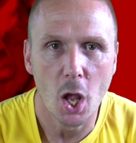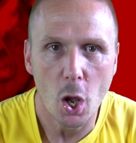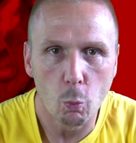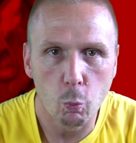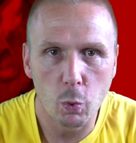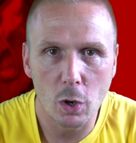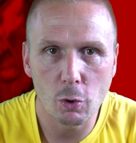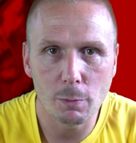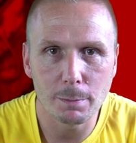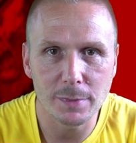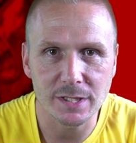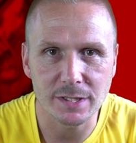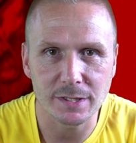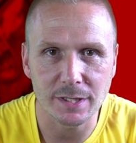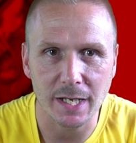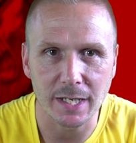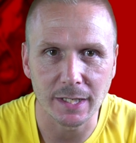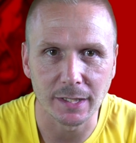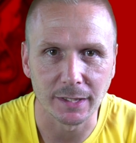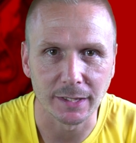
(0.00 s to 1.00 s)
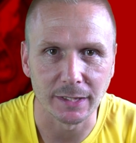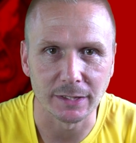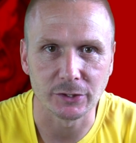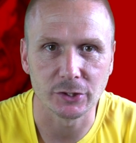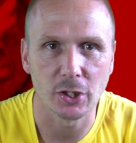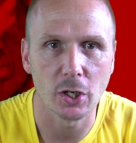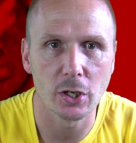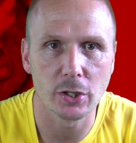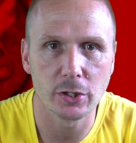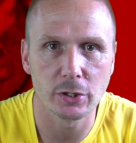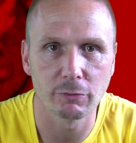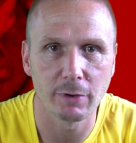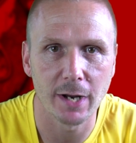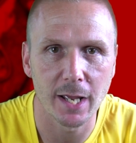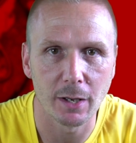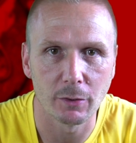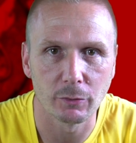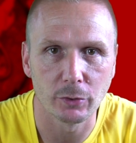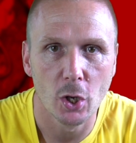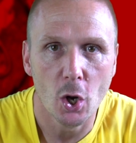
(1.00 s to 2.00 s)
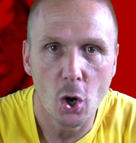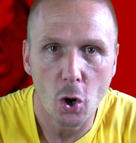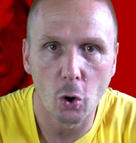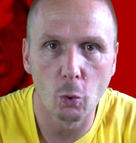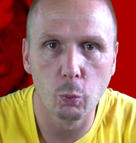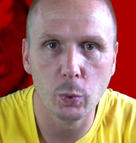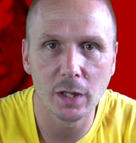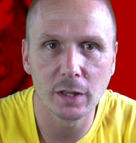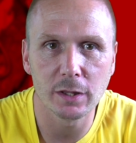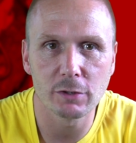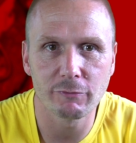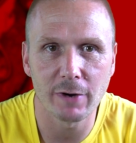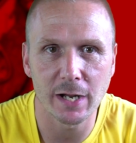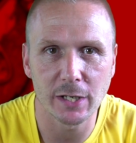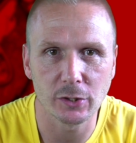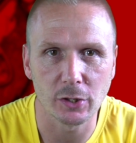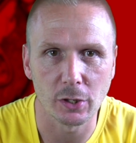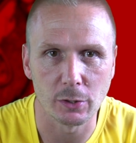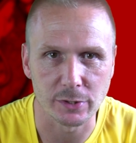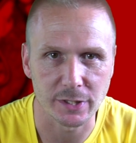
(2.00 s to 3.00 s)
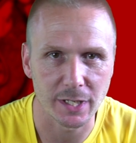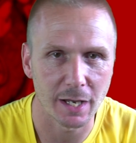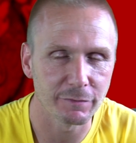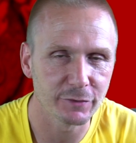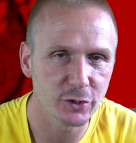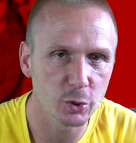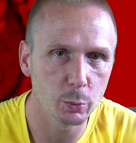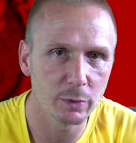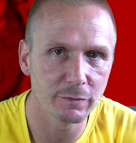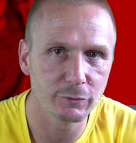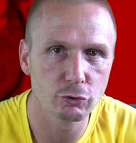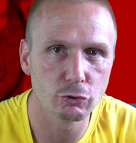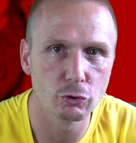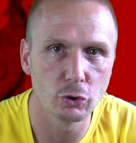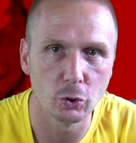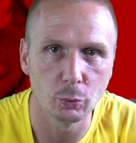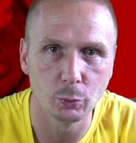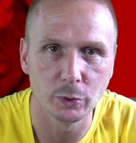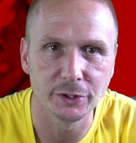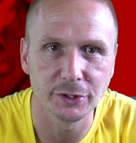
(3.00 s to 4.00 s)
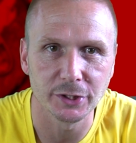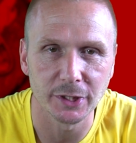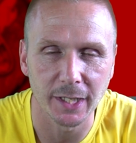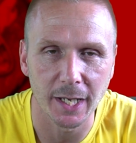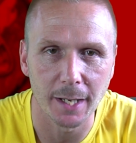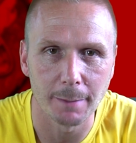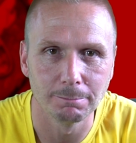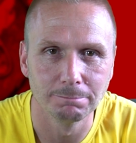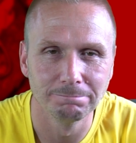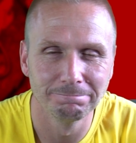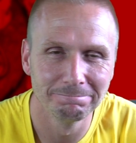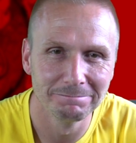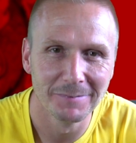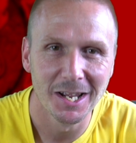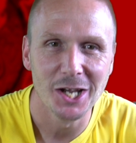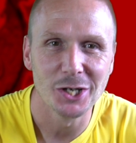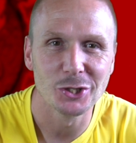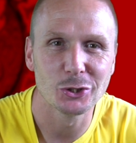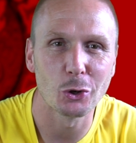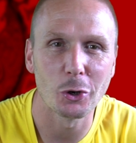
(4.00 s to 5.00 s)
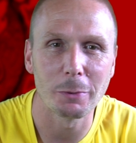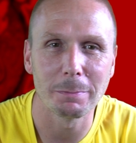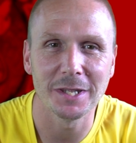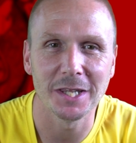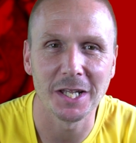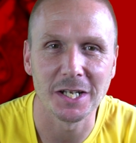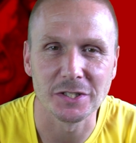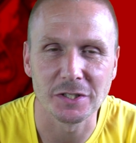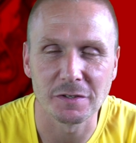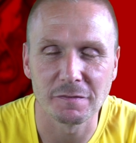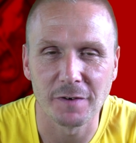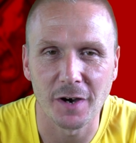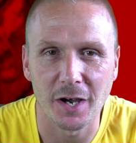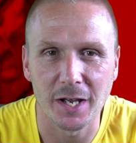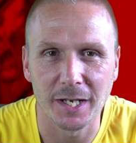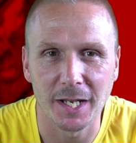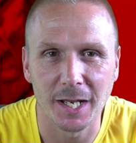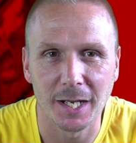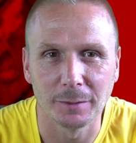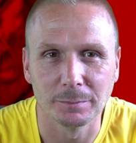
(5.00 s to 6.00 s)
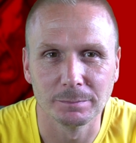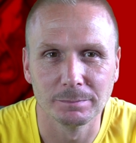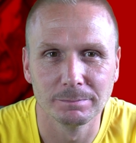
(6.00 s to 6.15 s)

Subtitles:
Will Massena get turned around, or will the Redcoats have to withdraw once again? Join me then to find out.